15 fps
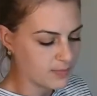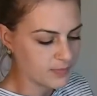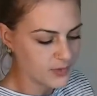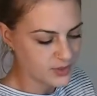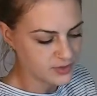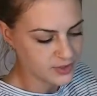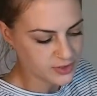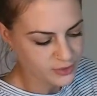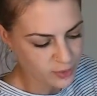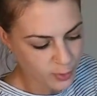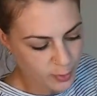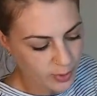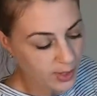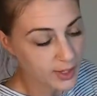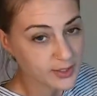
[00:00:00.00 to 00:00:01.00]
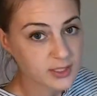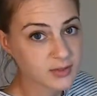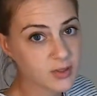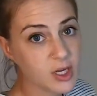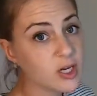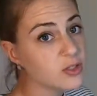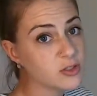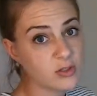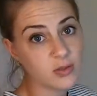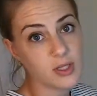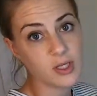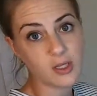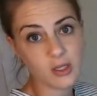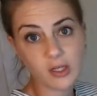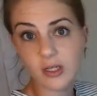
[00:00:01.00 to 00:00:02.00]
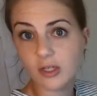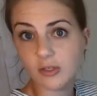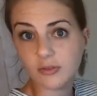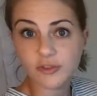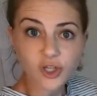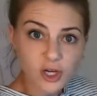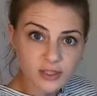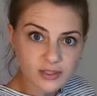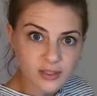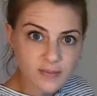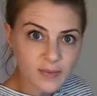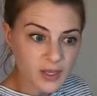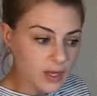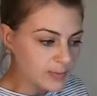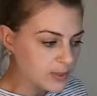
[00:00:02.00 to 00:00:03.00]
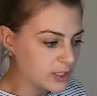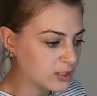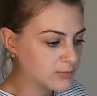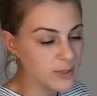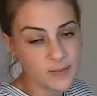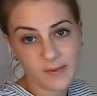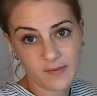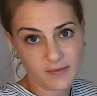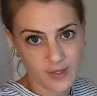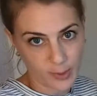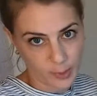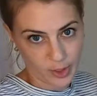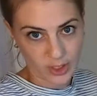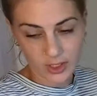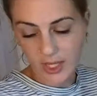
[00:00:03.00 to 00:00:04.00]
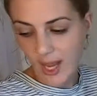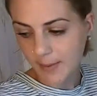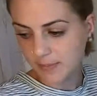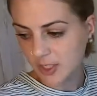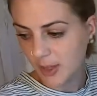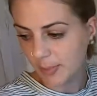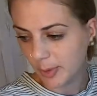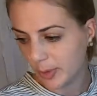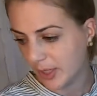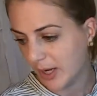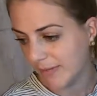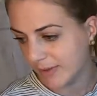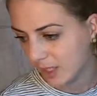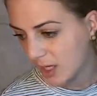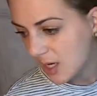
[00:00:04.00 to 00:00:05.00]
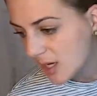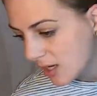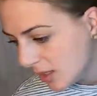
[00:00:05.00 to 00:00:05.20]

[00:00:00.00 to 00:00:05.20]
There's also a plug down here so they could, you know, charge something up here, maybe if they bring a laptop or whatever.